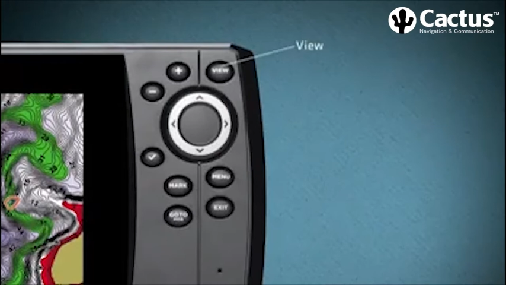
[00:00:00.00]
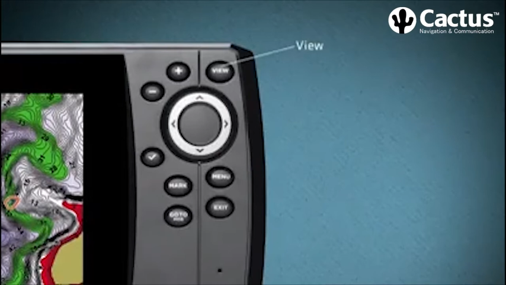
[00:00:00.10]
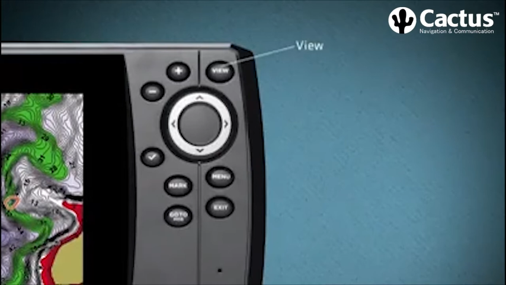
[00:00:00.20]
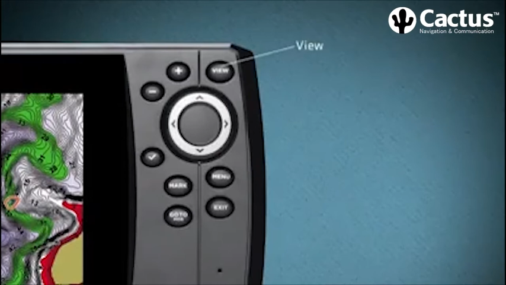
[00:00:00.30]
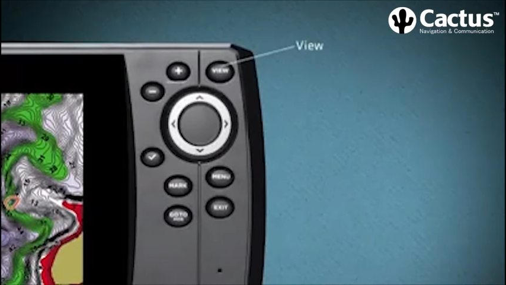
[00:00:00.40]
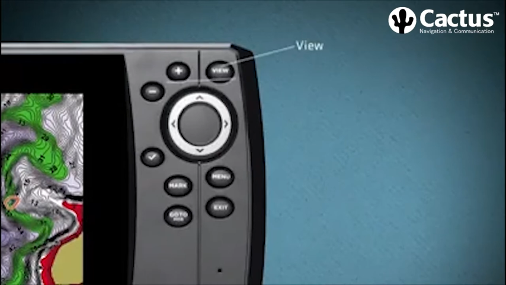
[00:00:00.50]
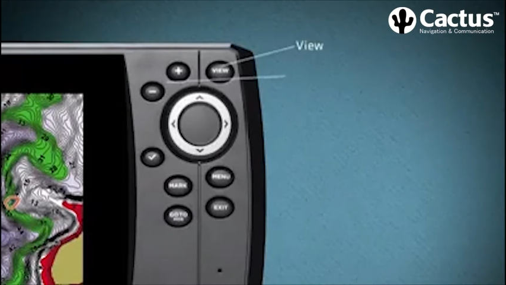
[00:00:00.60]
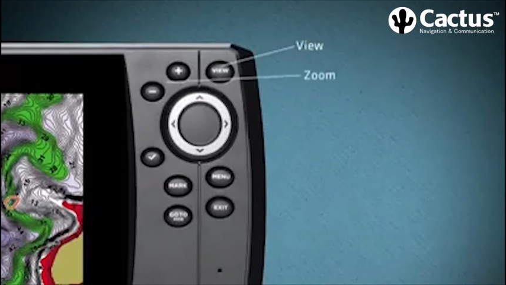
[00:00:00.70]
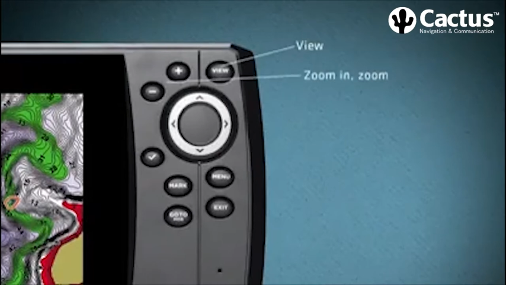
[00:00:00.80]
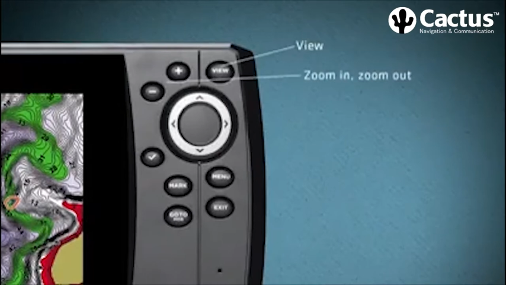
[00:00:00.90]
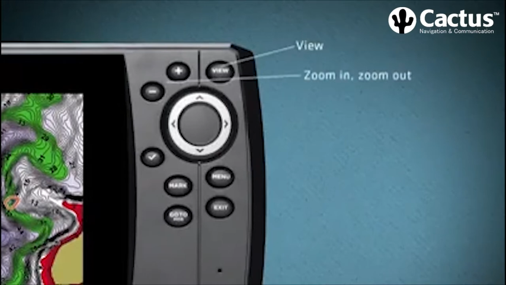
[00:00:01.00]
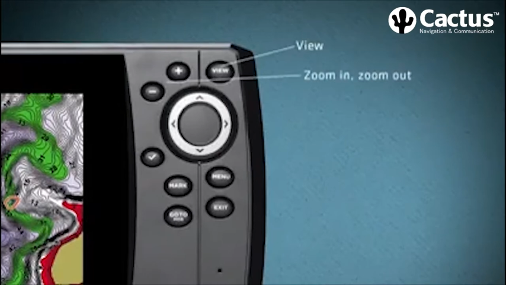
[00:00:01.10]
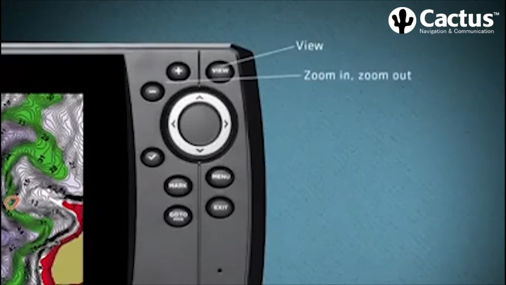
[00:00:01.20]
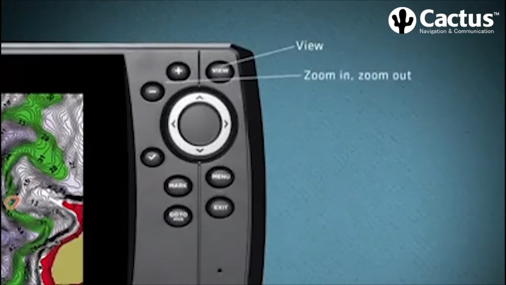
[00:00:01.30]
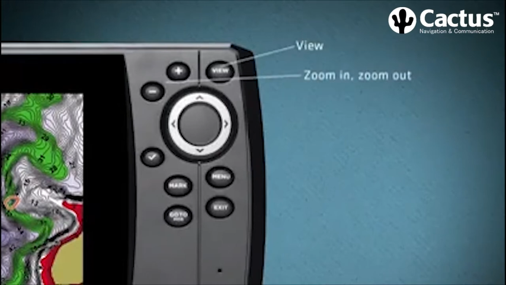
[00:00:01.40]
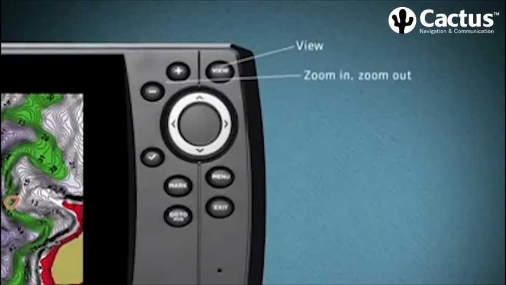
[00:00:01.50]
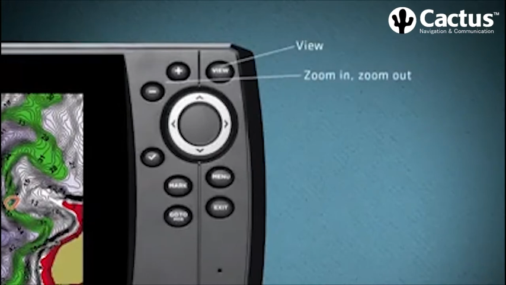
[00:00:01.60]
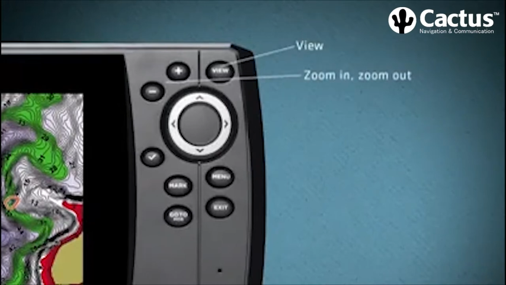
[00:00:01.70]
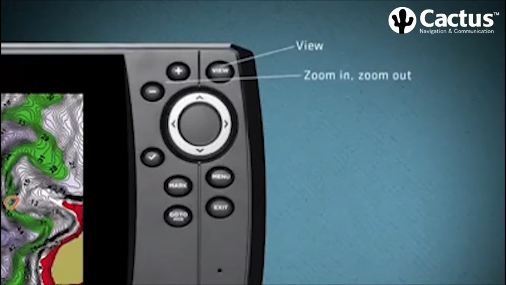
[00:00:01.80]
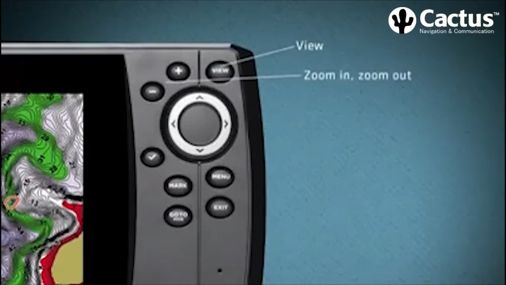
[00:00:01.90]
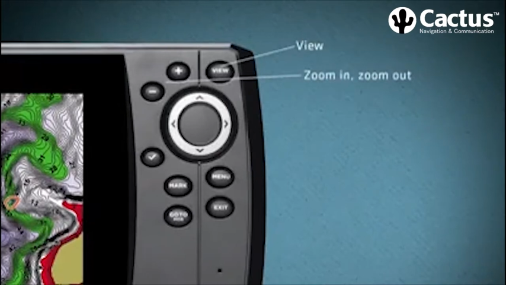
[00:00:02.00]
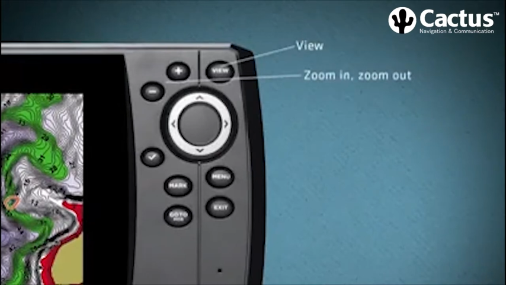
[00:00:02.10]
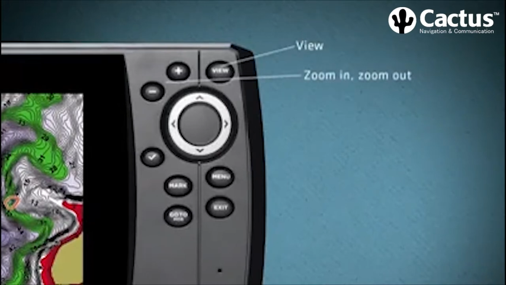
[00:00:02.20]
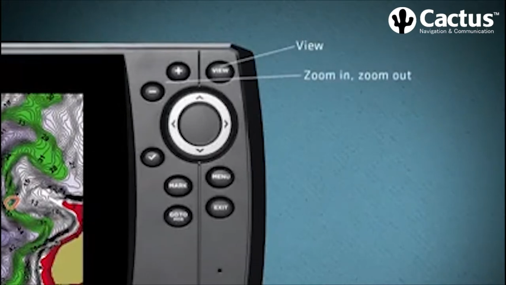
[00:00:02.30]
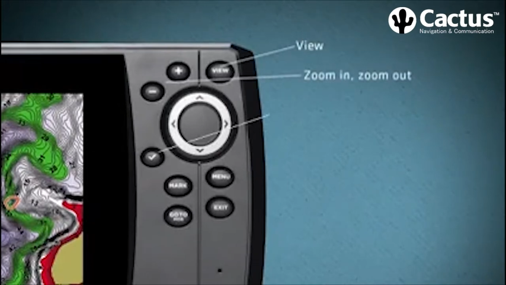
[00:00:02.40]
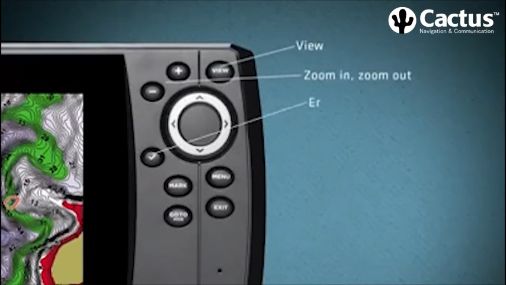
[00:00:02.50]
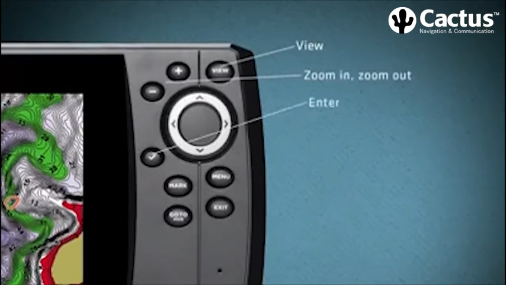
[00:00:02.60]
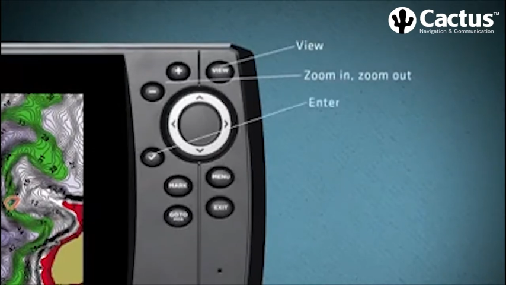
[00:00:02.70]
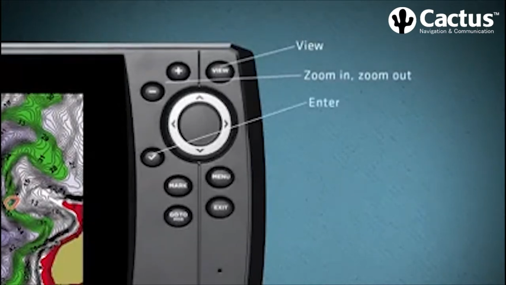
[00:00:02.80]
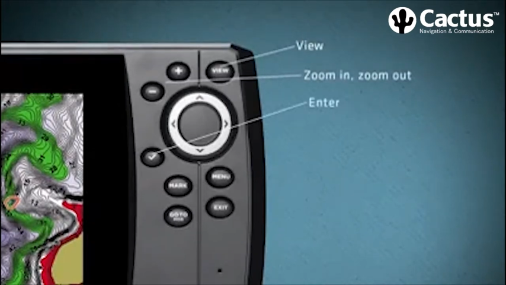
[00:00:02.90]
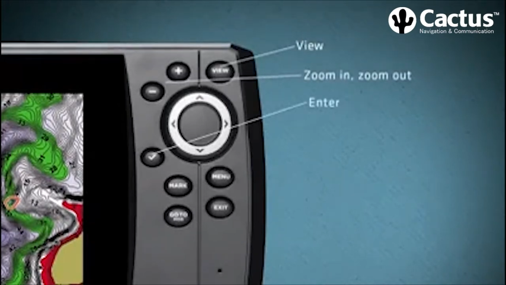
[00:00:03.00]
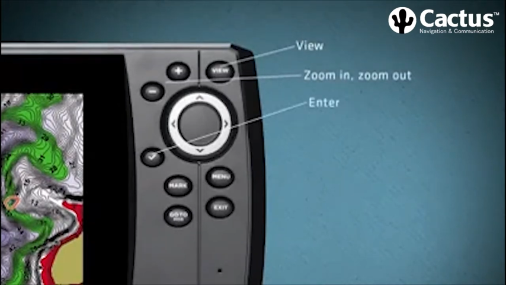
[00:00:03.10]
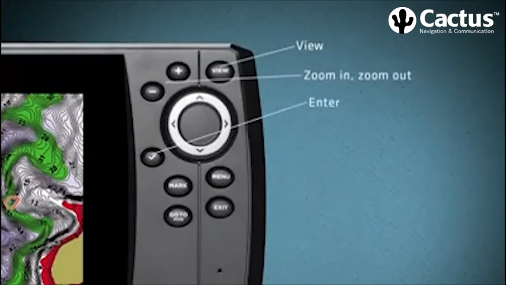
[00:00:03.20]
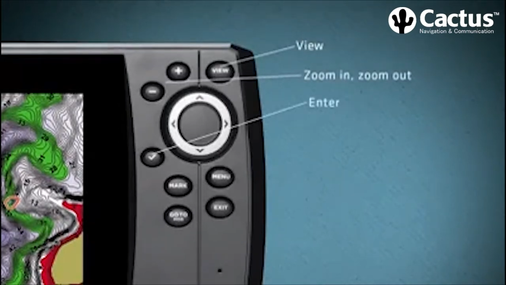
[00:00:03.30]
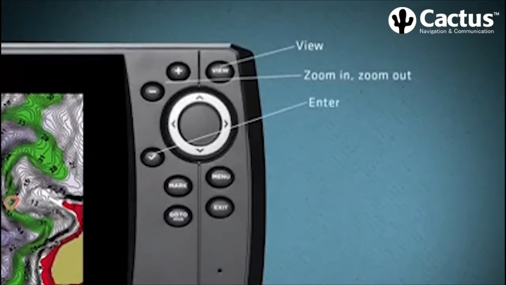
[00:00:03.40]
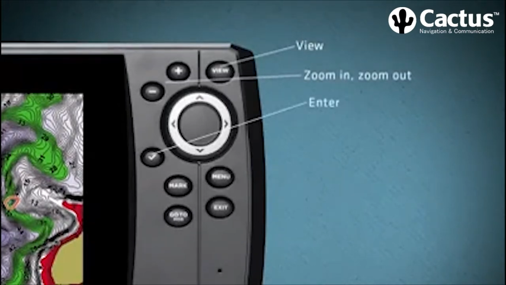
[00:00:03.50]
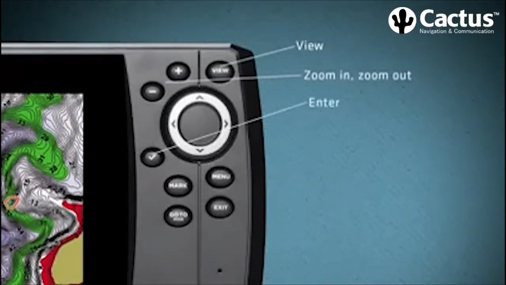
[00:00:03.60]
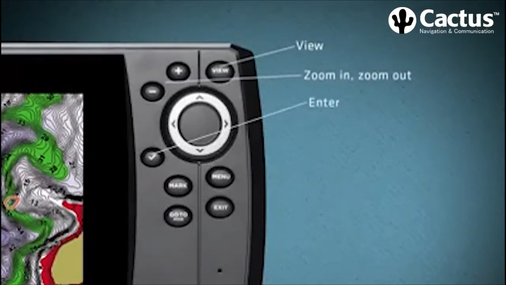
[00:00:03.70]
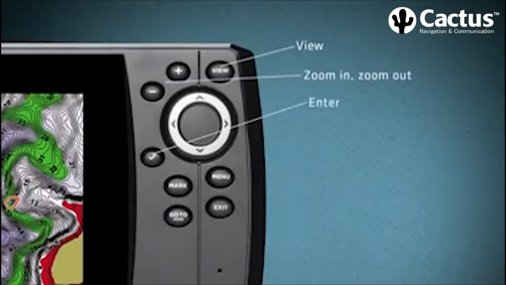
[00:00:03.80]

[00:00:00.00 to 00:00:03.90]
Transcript: (no speaker visible)